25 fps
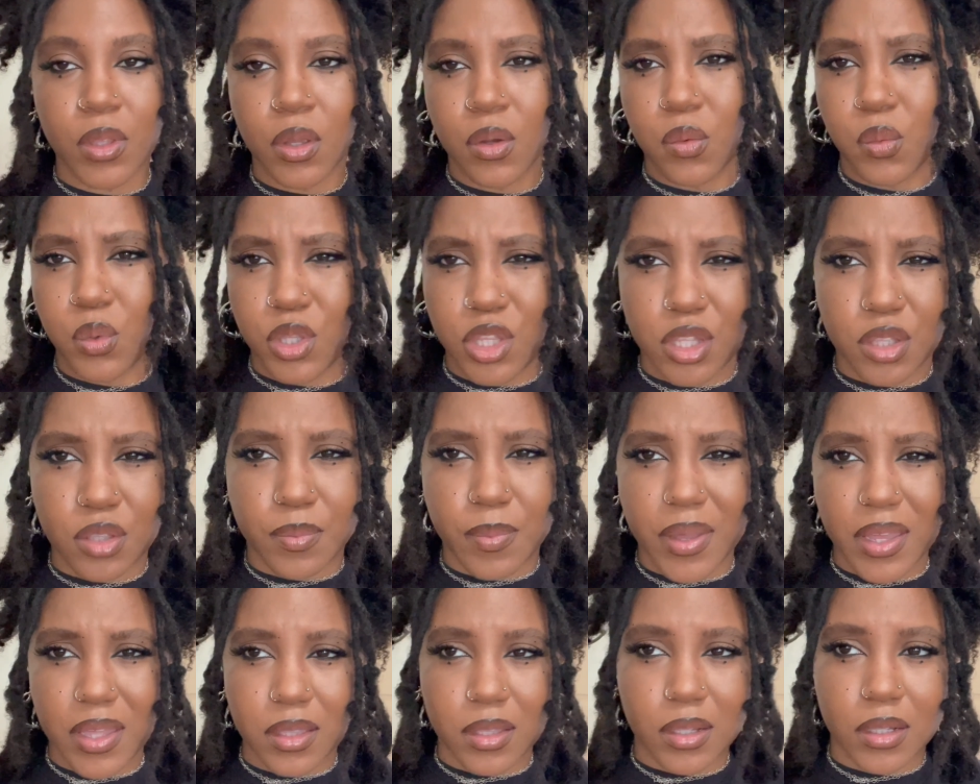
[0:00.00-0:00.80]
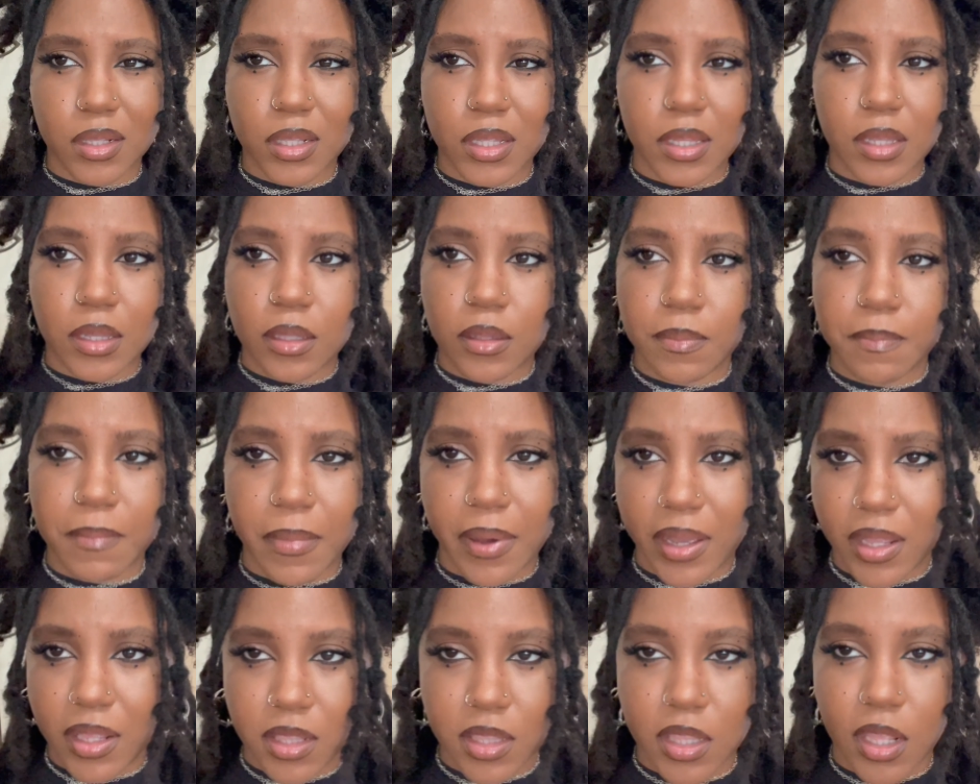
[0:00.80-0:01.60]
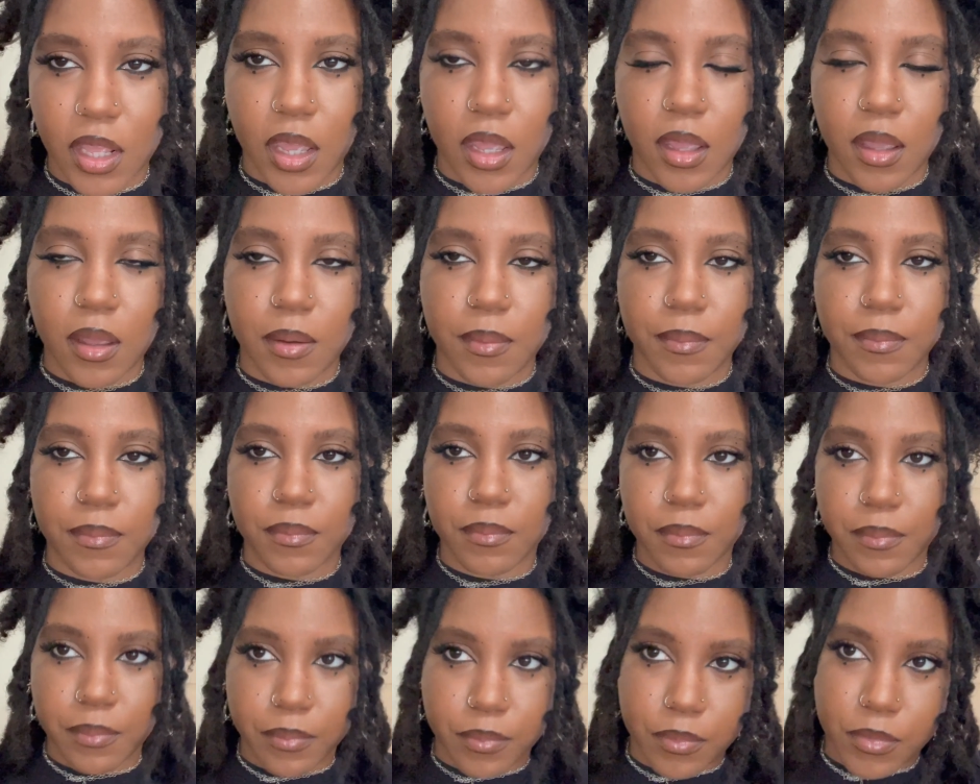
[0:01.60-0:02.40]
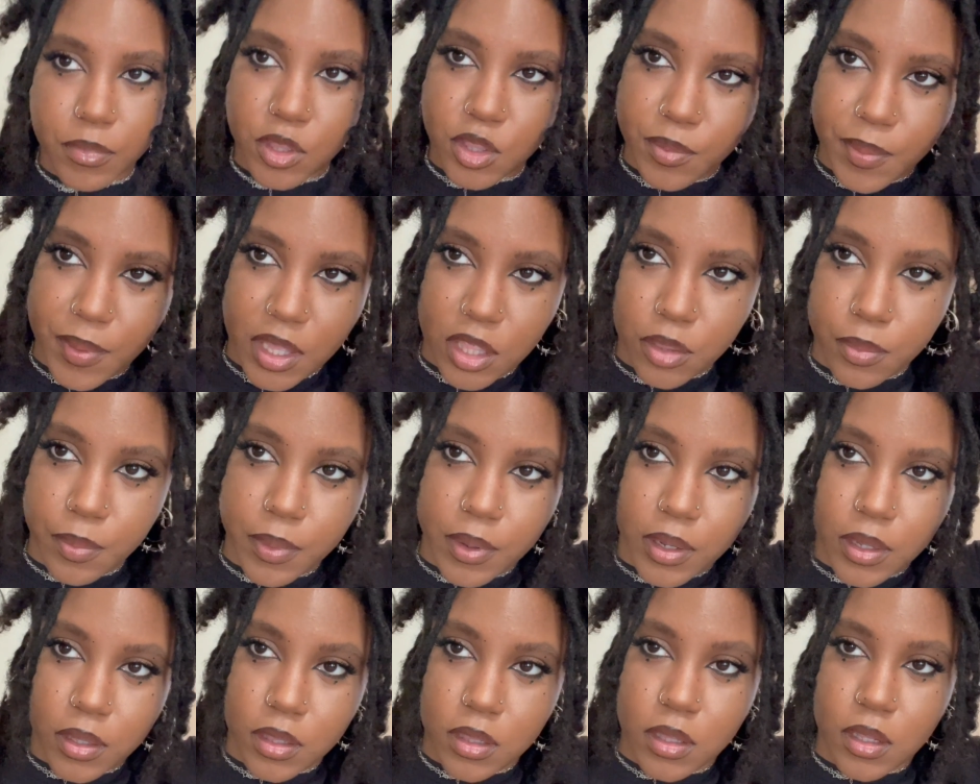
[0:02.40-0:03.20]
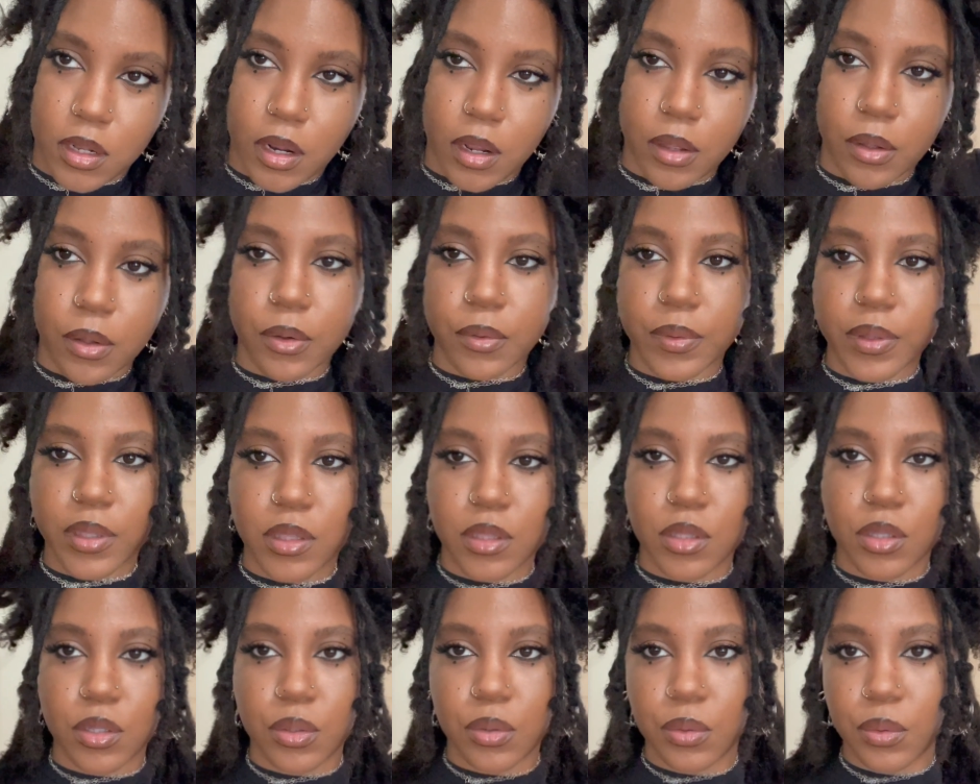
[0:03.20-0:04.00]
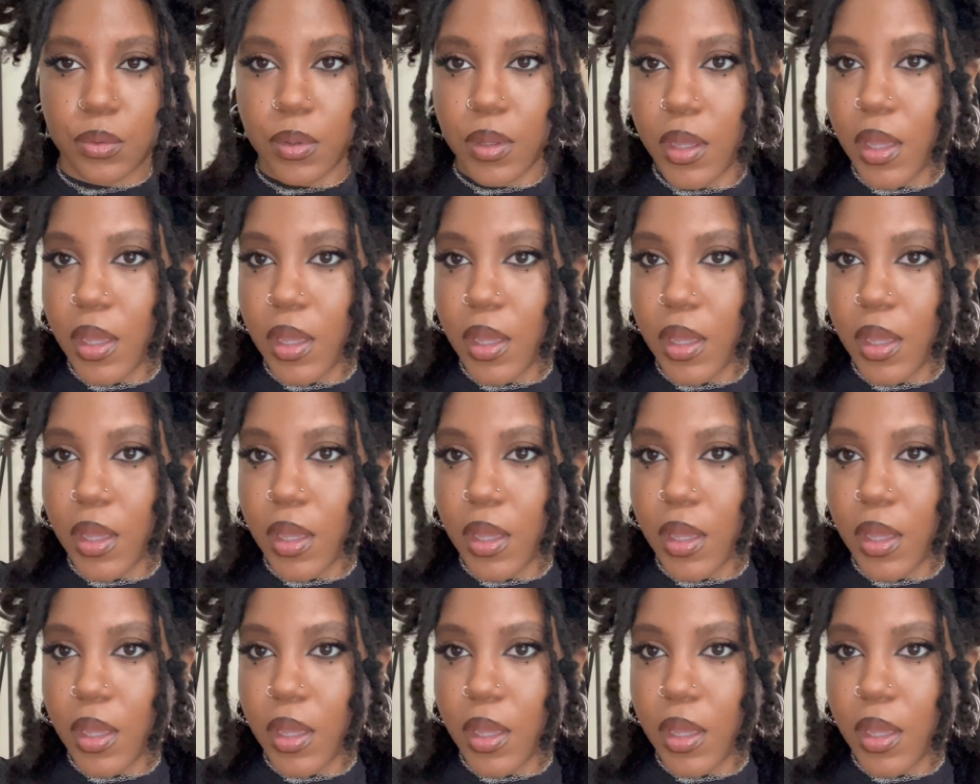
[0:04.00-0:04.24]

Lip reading: which is basically my same space buns that I always do.